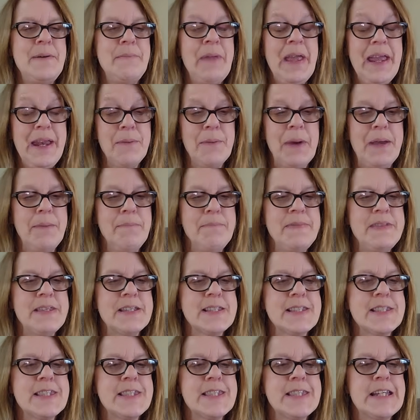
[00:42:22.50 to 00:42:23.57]
Anyway,
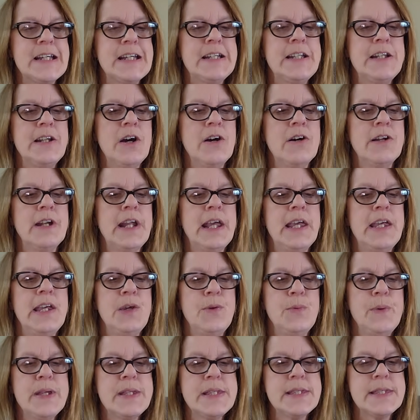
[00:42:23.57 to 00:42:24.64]
this is done on a
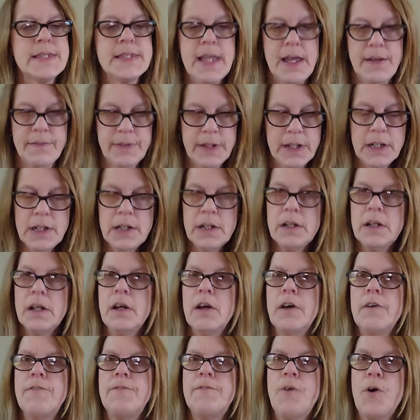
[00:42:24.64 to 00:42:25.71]
US 7
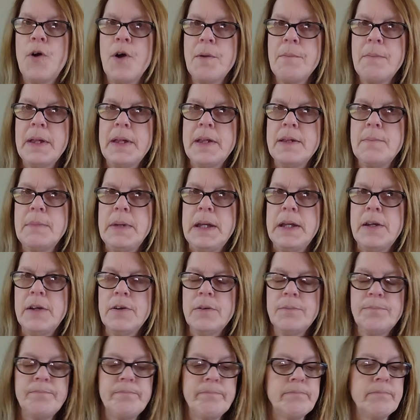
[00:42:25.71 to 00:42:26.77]

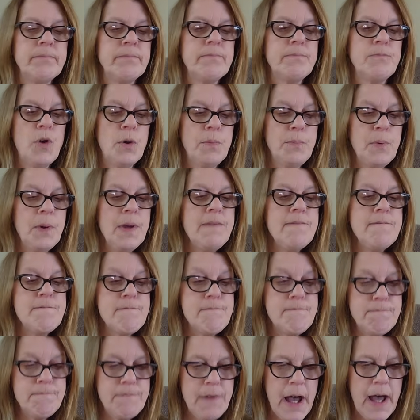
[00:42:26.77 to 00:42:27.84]

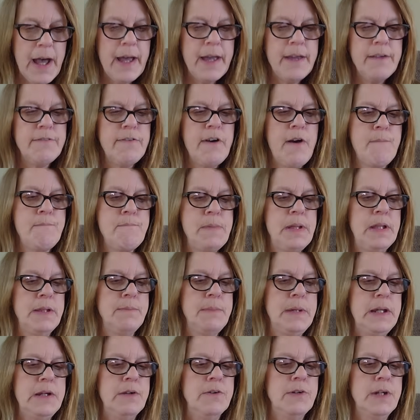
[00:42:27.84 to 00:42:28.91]
4.5
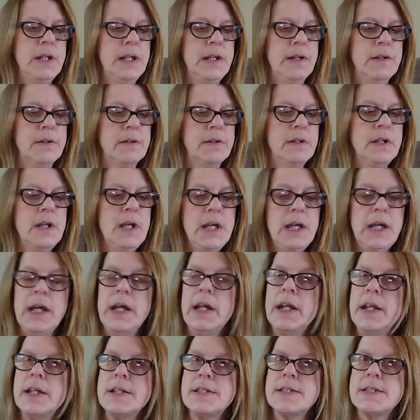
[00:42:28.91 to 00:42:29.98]
millimeter needle,
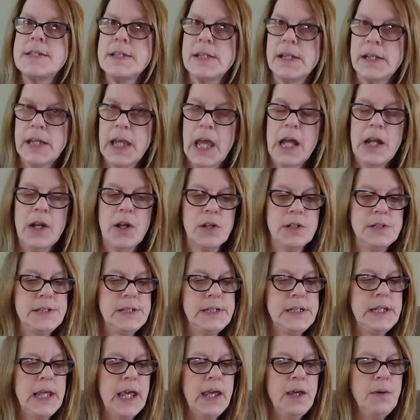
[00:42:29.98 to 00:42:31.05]
and it's again on
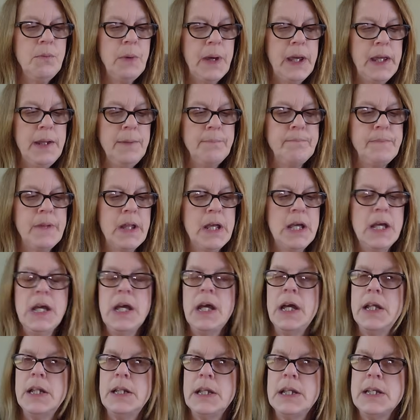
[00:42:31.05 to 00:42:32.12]
DK weight,
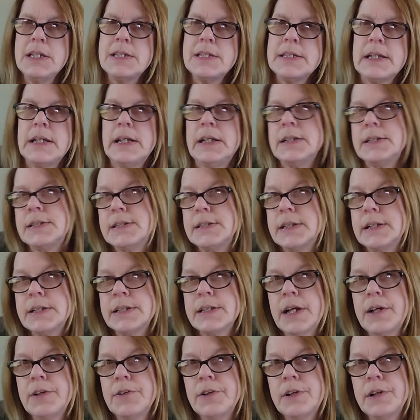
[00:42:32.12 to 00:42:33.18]
and they said
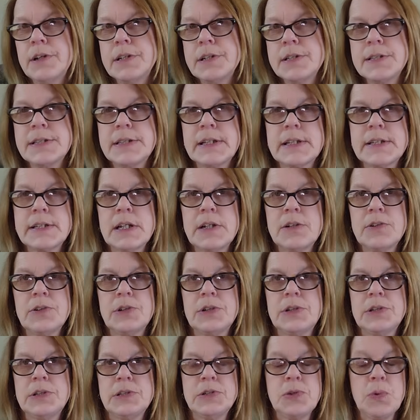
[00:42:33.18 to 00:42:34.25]
600 to
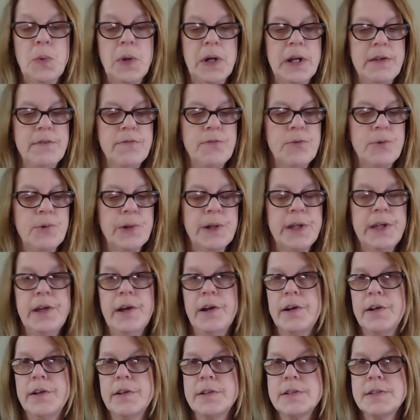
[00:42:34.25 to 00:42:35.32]
624
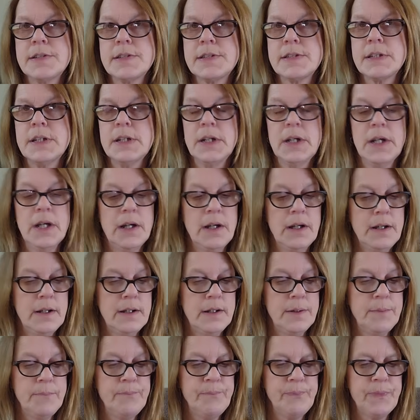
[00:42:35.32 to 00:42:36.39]
yards.
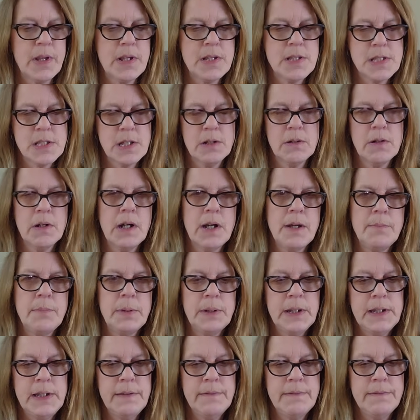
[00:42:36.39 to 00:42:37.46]
So I
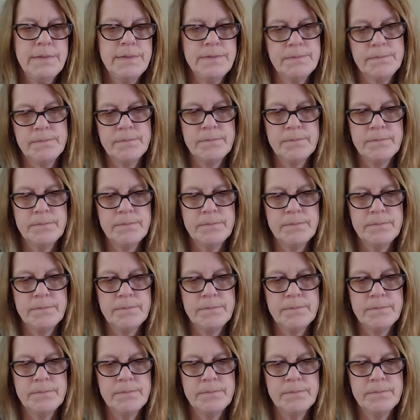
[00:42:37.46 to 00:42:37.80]
believe,